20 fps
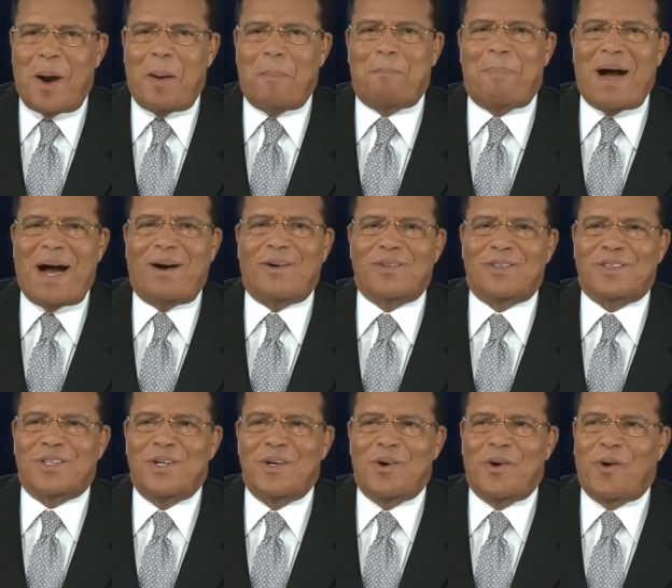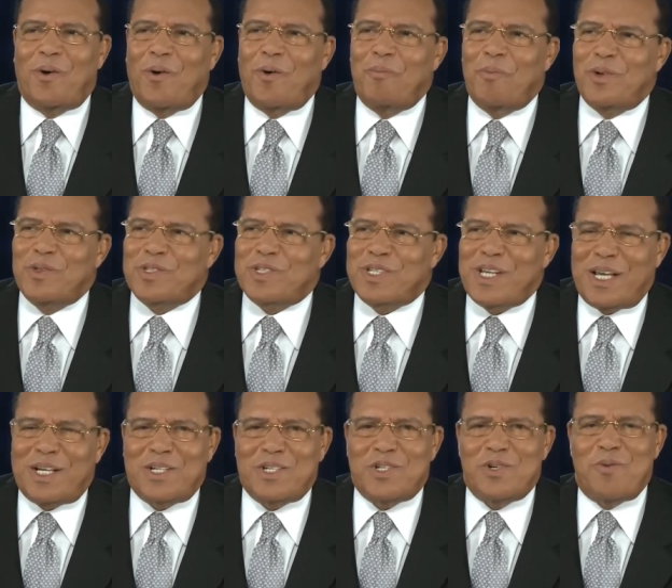about
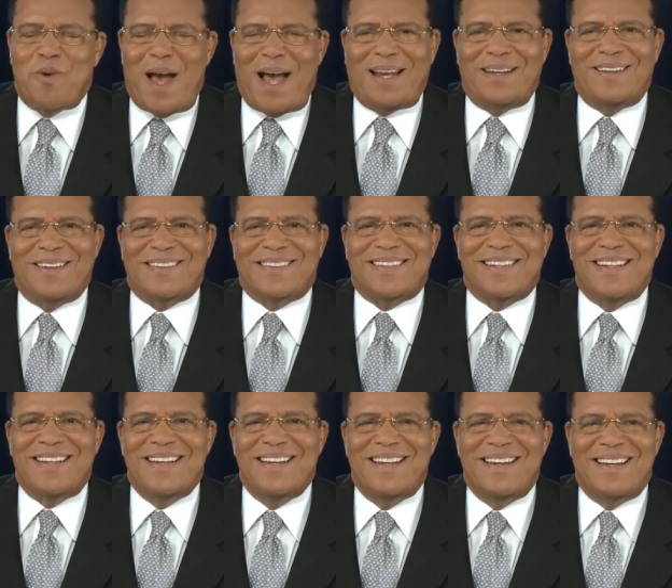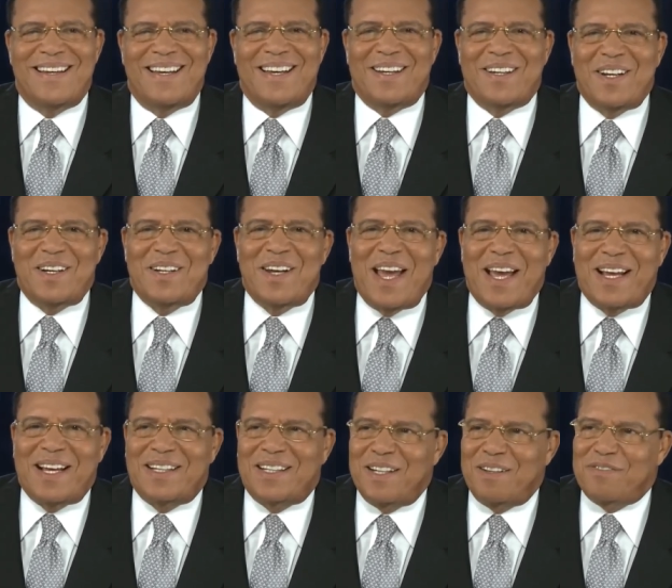homosexuality in a
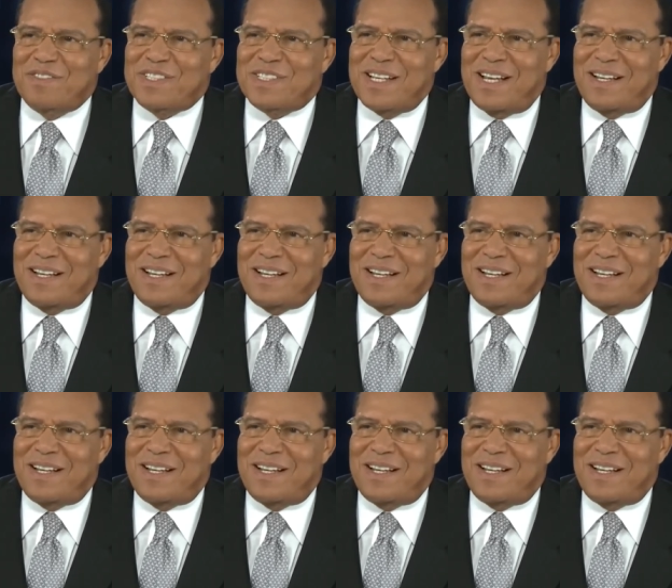negative